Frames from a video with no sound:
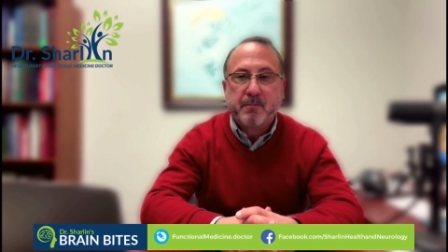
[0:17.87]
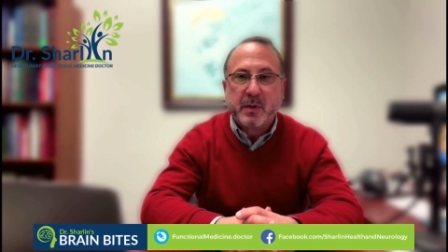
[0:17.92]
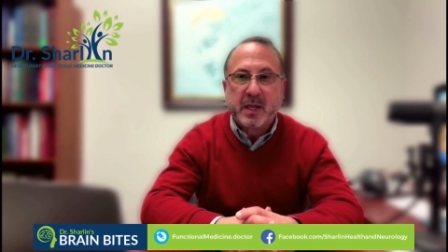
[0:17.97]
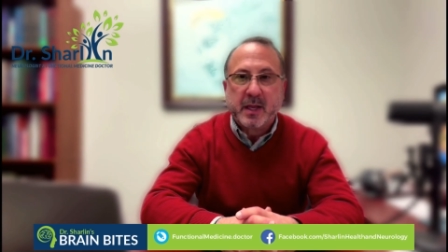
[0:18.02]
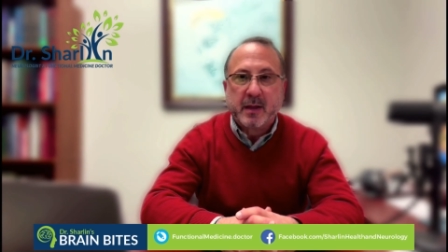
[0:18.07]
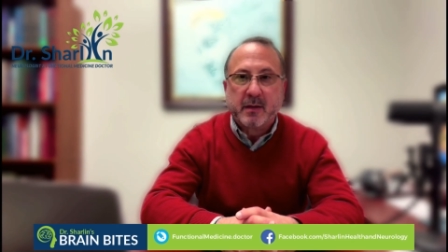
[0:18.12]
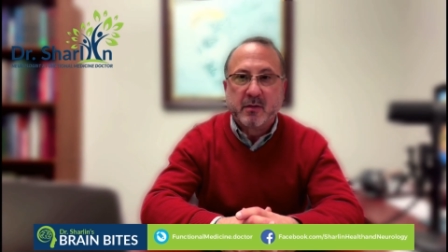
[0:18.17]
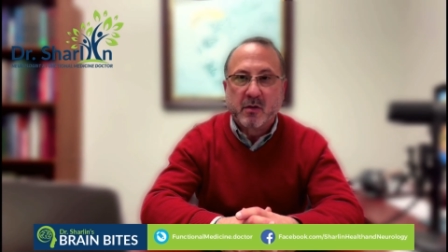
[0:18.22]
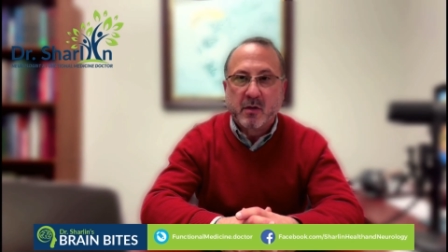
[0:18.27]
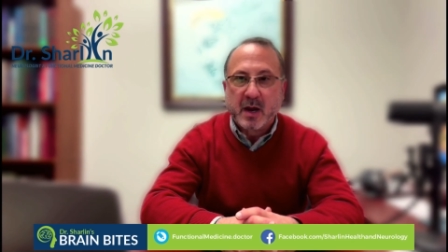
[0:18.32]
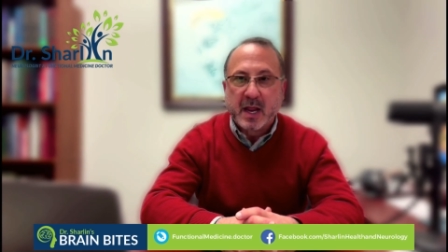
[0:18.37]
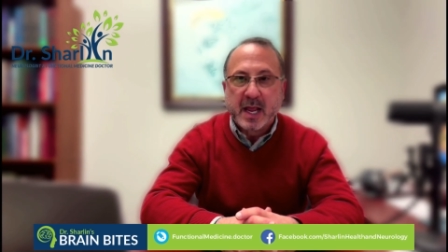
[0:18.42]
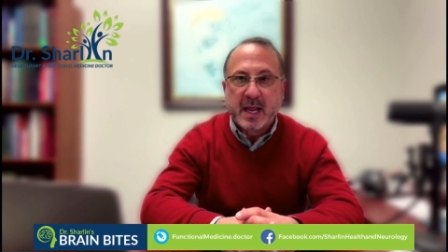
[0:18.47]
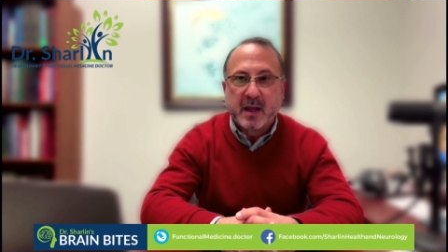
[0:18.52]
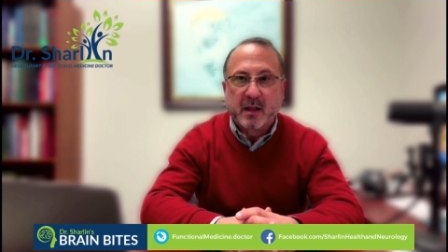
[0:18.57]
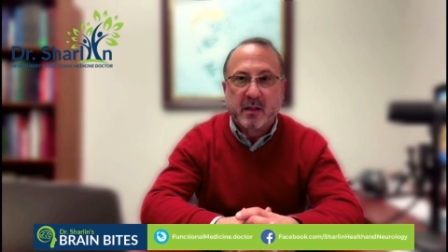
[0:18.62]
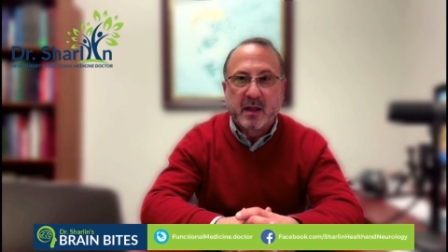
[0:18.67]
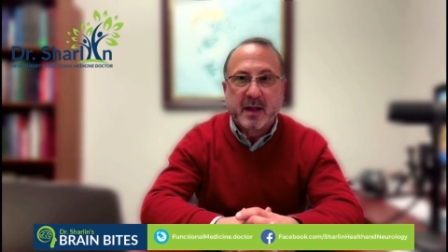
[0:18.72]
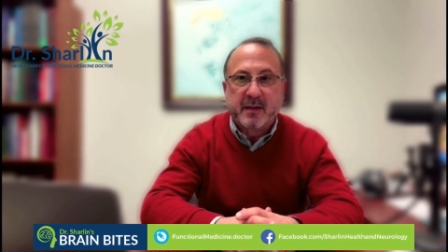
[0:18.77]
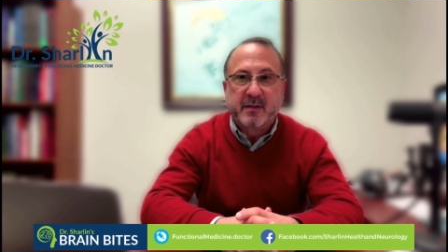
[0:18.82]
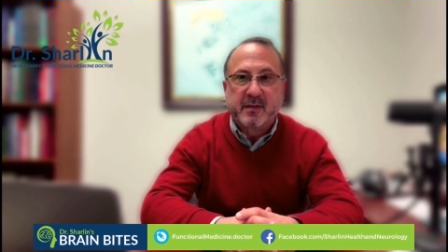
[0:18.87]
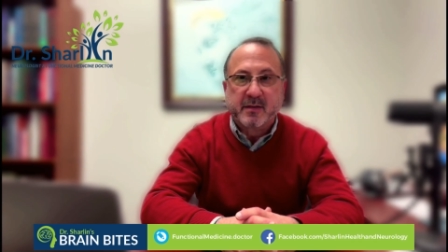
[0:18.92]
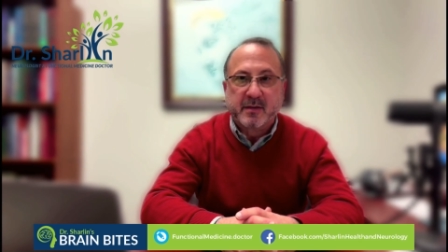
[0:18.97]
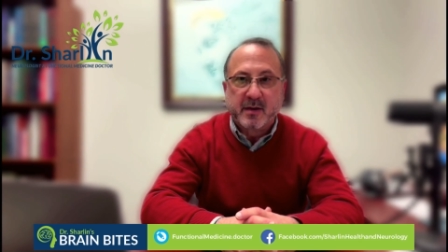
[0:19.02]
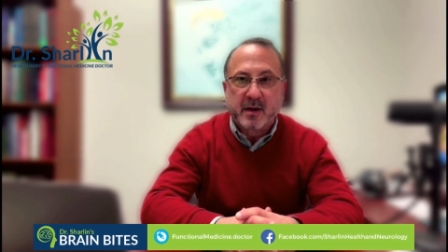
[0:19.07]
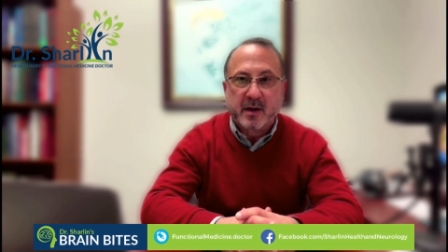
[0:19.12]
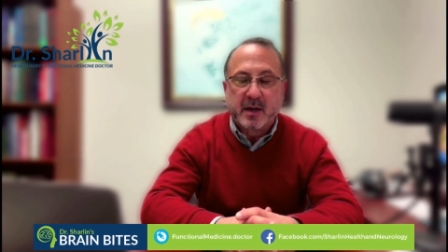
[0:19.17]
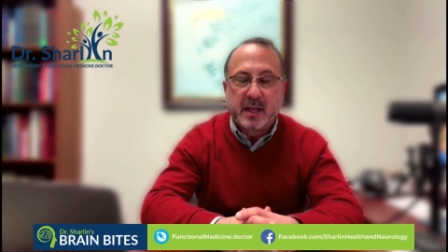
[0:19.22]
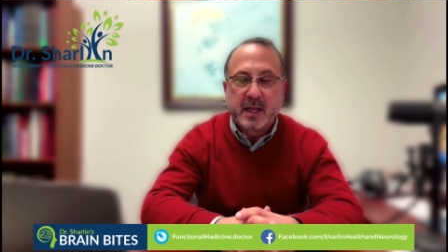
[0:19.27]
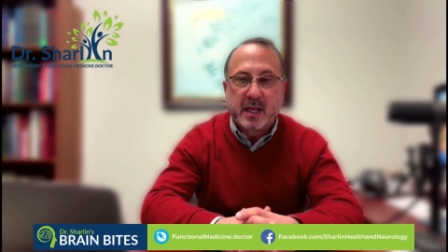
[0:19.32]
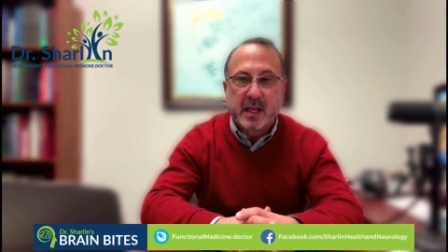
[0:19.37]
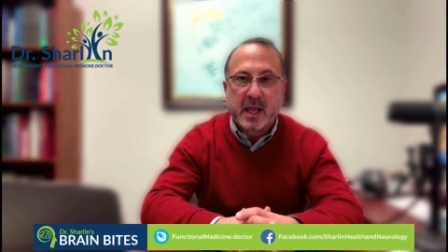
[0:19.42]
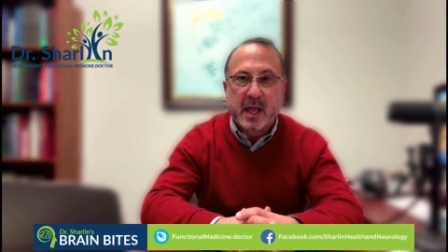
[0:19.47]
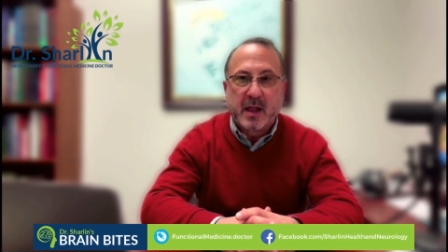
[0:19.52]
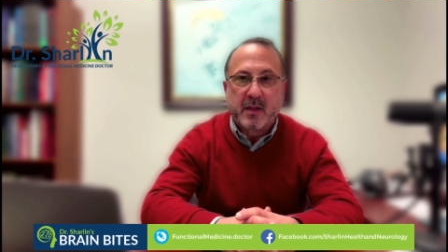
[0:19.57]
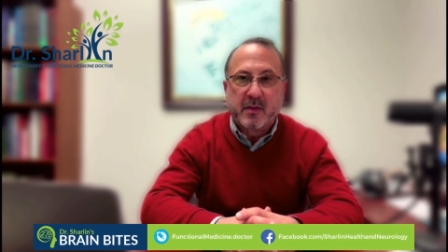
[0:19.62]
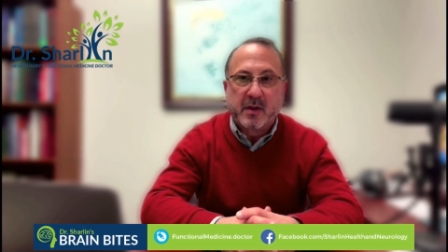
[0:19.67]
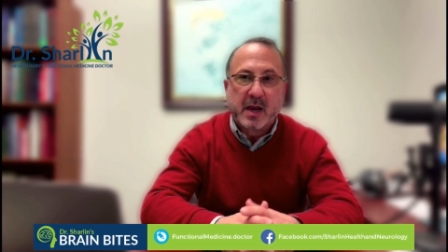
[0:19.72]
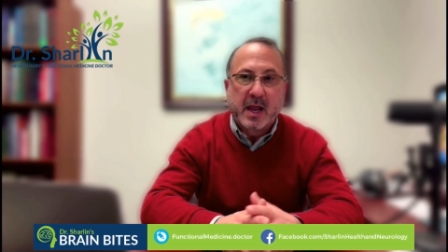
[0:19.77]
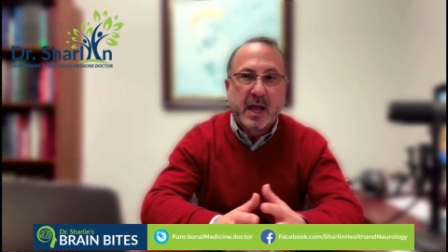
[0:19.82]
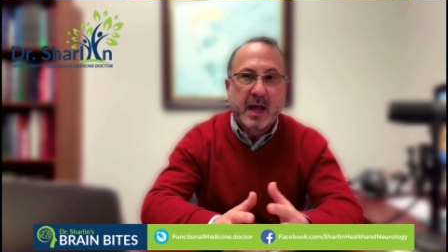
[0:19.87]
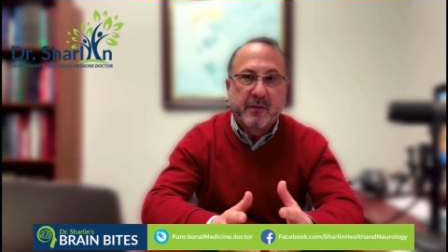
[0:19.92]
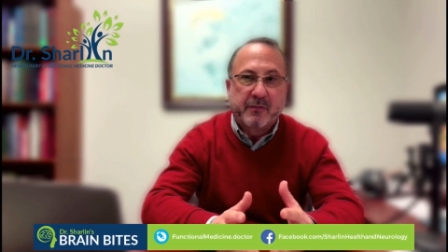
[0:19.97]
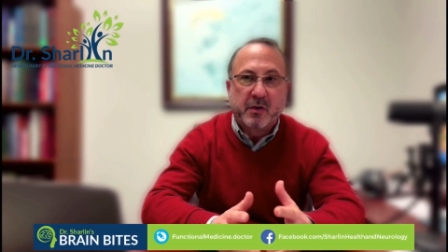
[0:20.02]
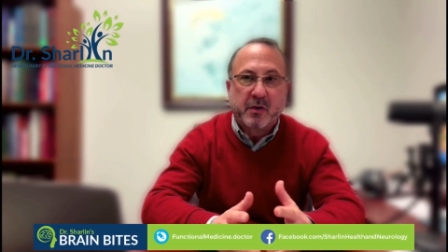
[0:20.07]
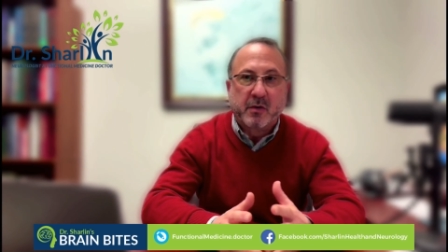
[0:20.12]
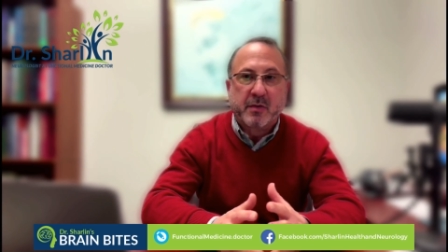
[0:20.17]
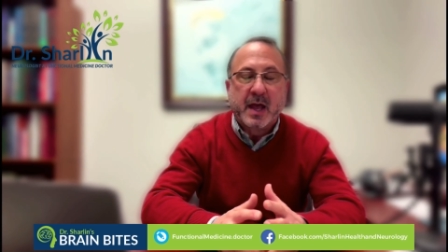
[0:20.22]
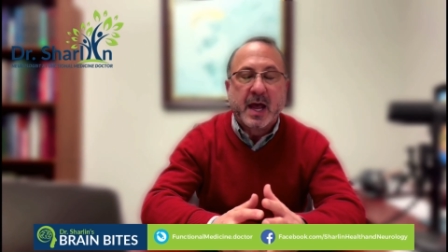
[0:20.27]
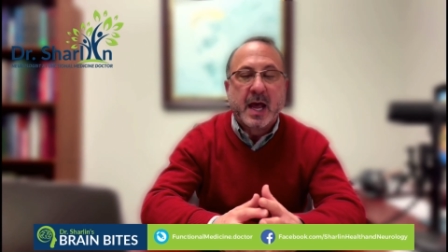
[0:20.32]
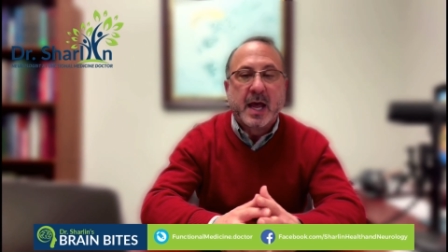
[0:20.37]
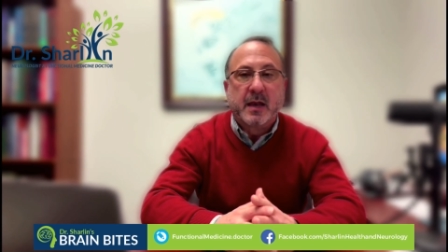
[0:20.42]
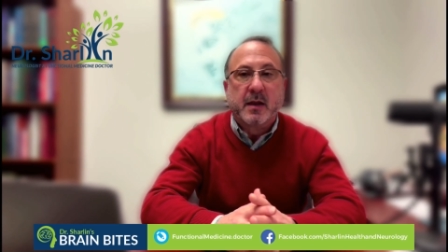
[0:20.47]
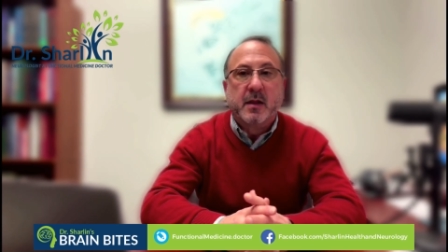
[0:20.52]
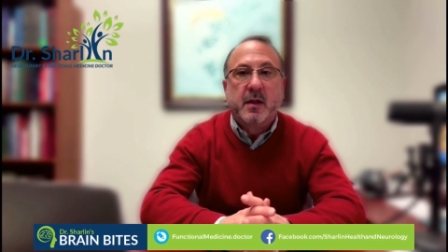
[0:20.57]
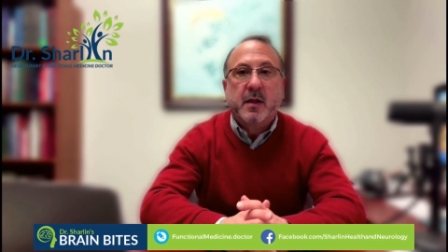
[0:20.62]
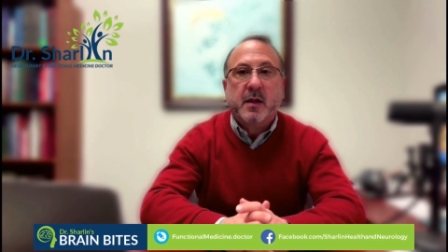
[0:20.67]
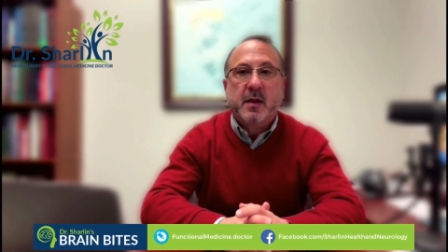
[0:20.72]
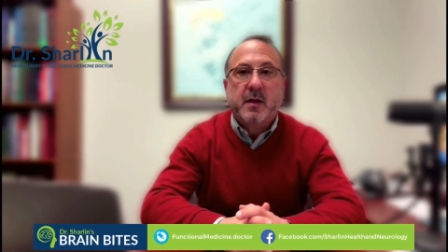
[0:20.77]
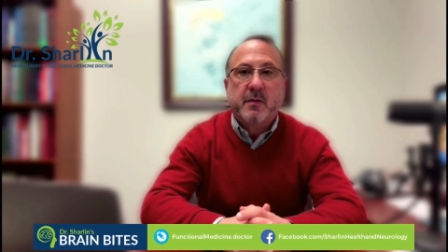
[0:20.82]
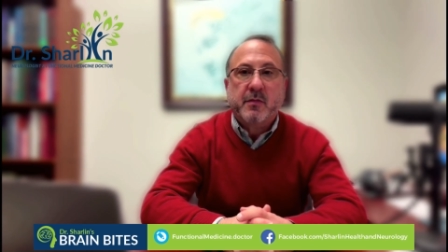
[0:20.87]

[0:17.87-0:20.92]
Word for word: being their ALS study, and after that,